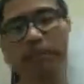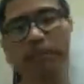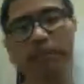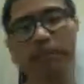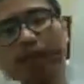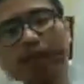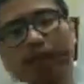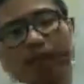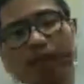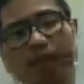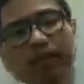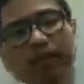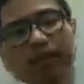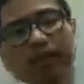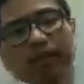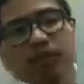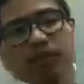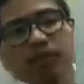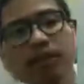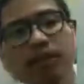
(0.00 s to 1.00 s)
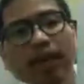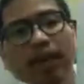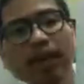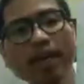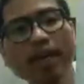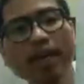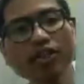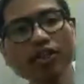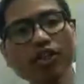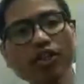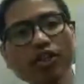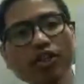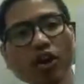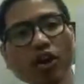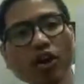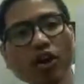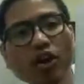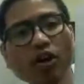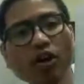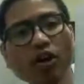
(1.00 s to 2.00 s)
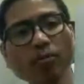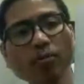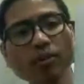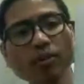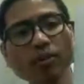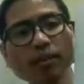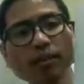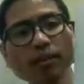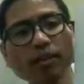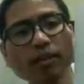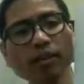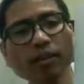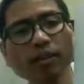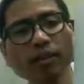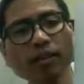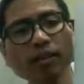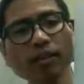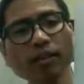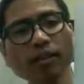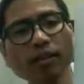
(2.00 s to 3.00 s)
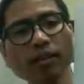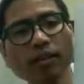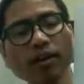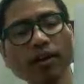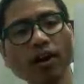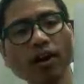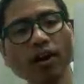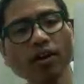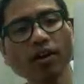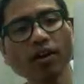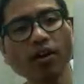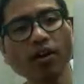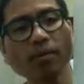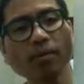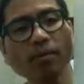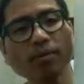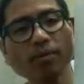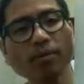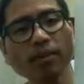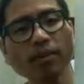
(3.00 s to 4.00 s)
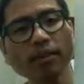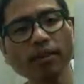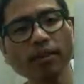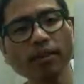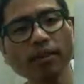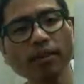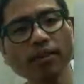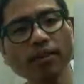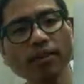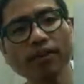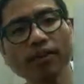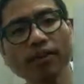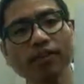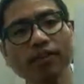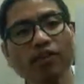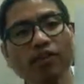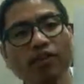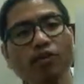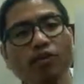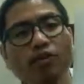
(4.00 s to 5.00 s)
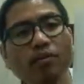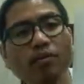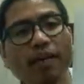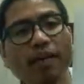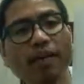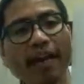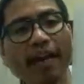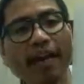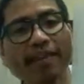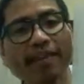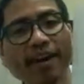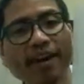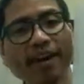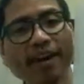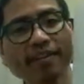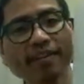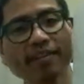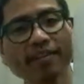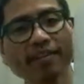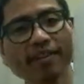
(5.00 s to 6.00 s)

like this. H opposite, R opposite. The orientation will be like that.